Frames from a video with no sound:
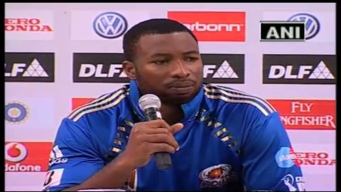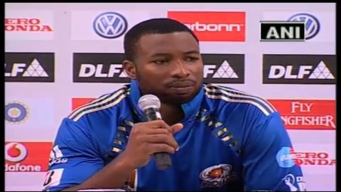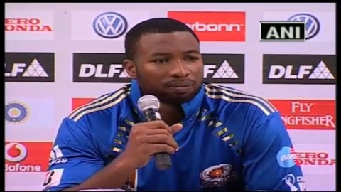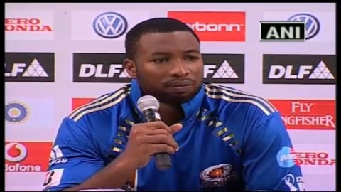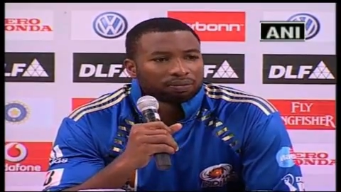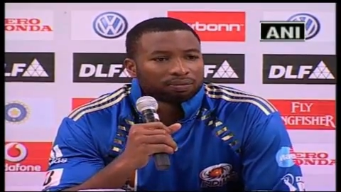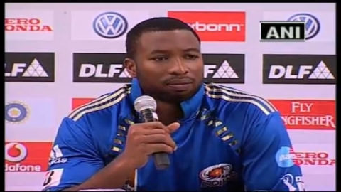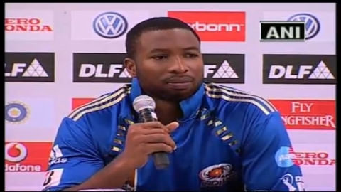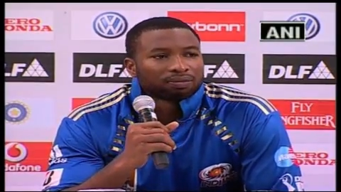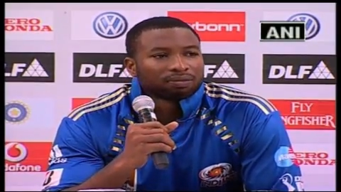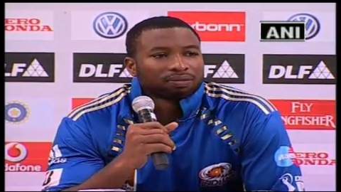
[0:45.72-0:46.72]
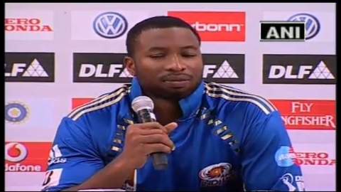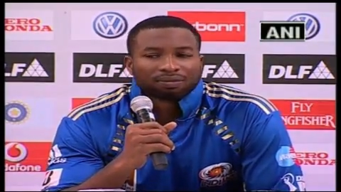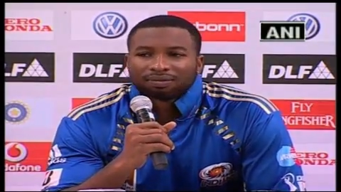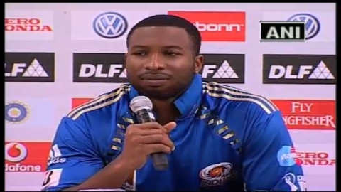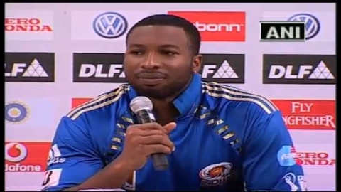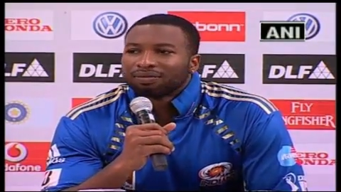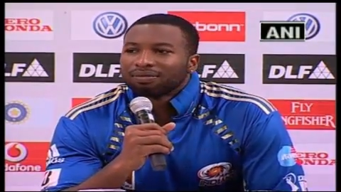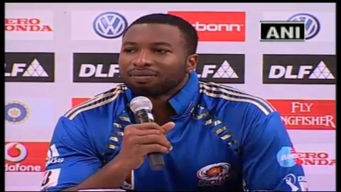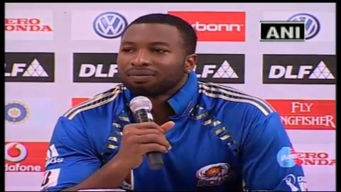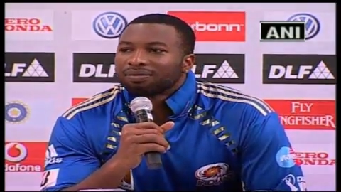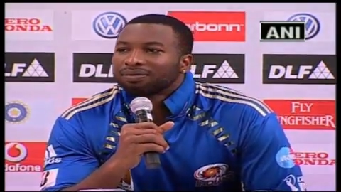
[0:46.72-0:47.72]

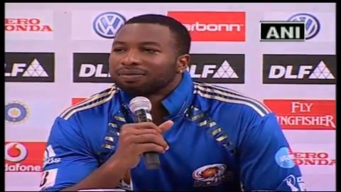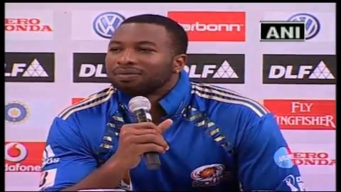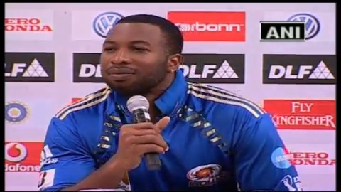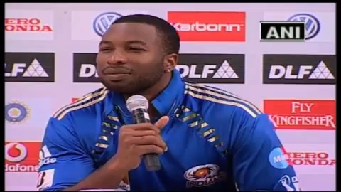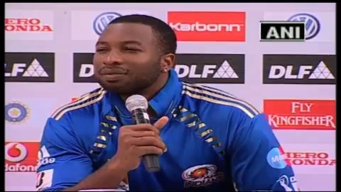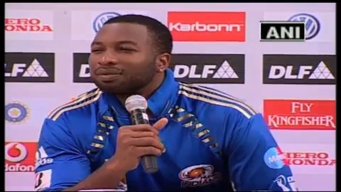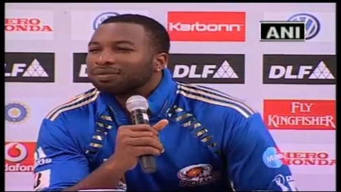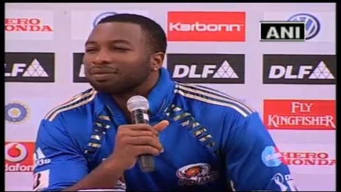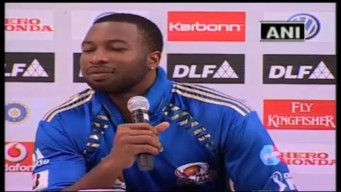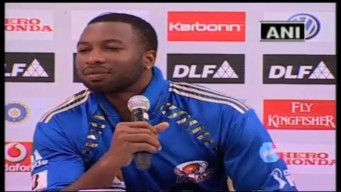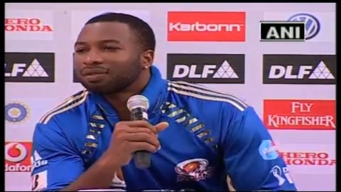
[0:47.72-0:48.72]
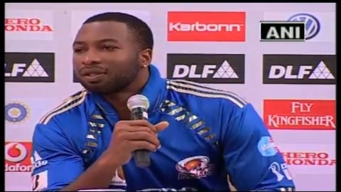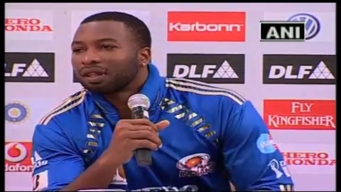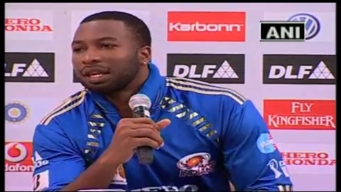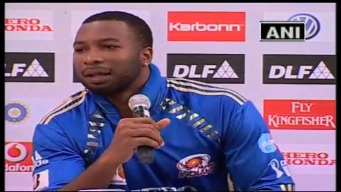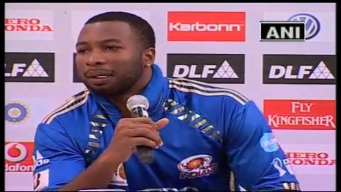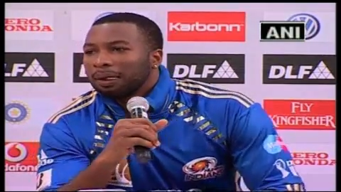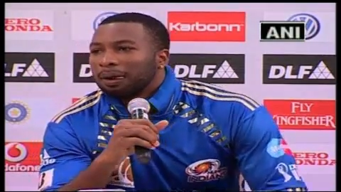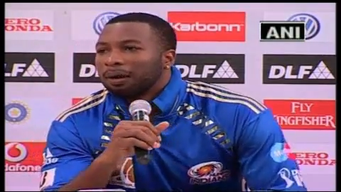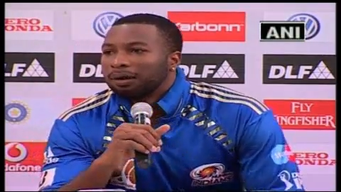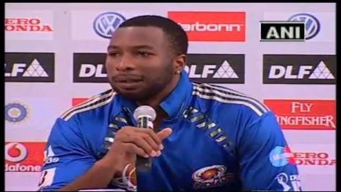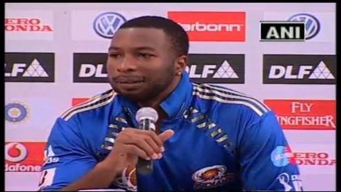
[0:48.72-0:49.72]

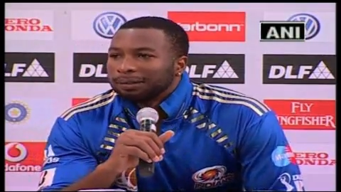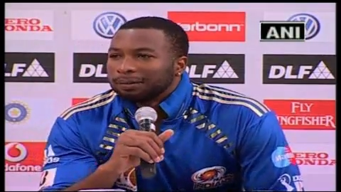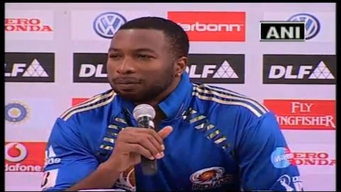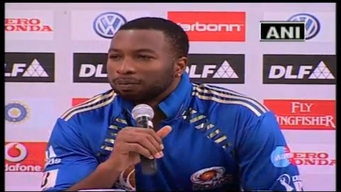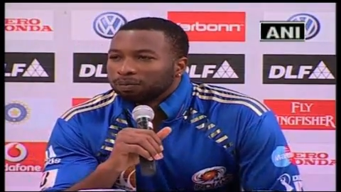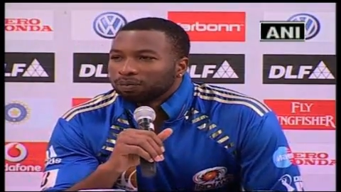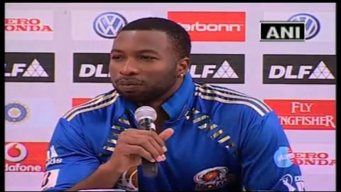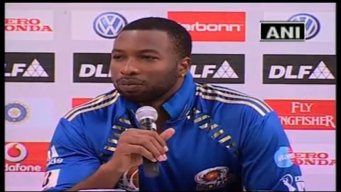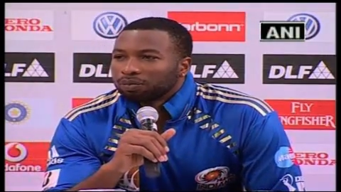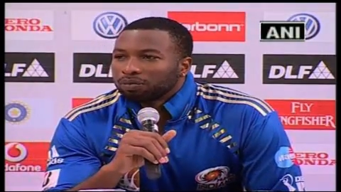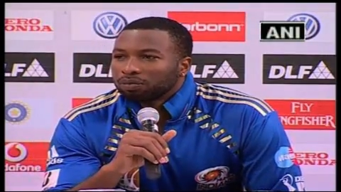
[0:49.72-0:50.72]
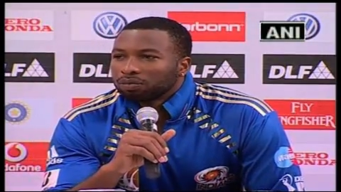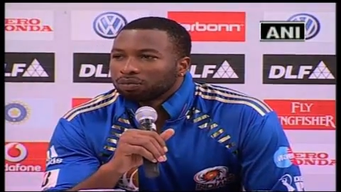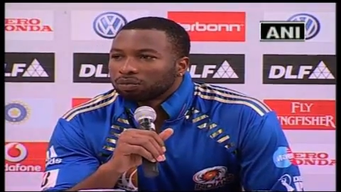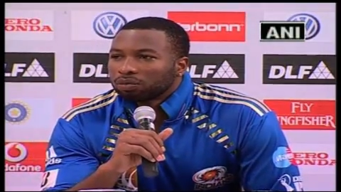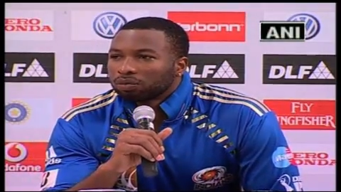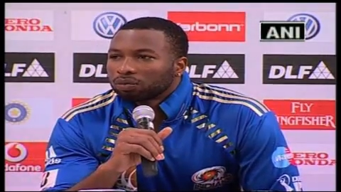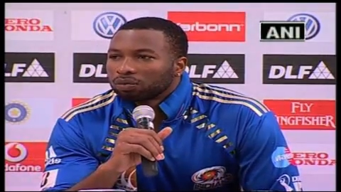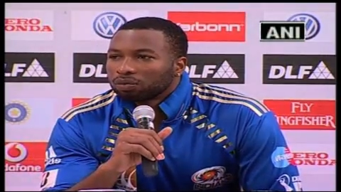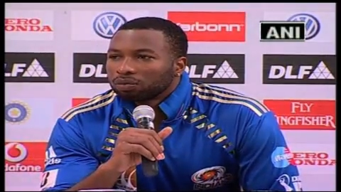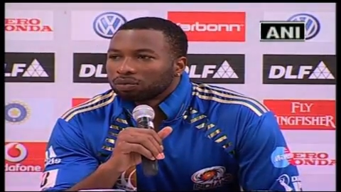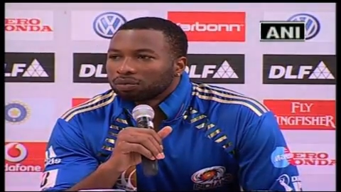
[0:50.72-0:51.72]

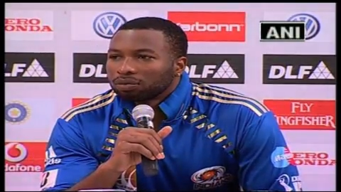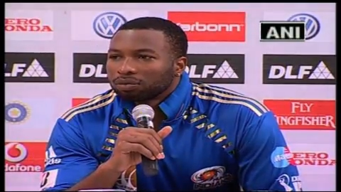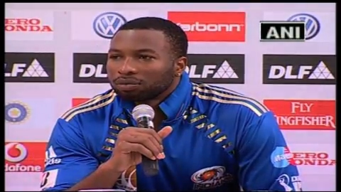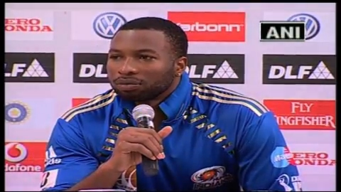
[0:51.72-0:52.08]
(silence)